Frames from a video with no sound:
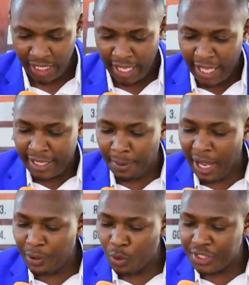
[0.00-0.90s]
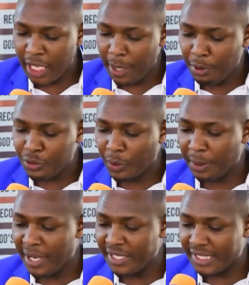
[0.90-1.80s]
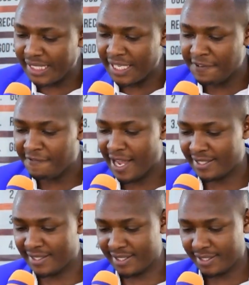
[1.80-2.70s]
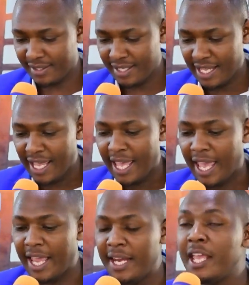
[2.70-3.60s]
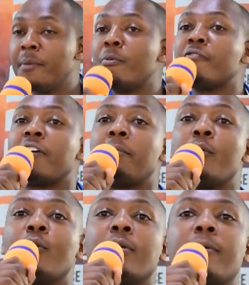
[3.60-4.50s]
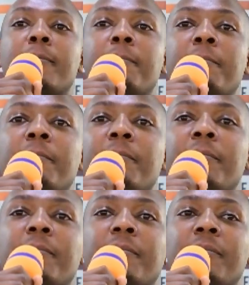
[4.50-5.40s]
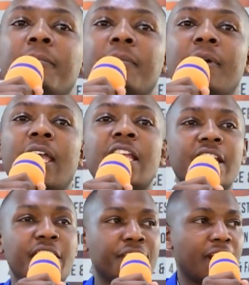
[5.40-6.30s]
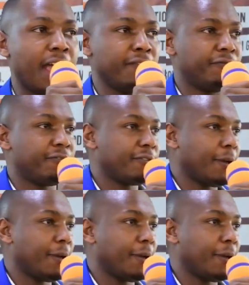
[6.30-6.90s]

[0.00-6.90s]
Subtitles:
the man was able to remain steadfast and immovable in his life.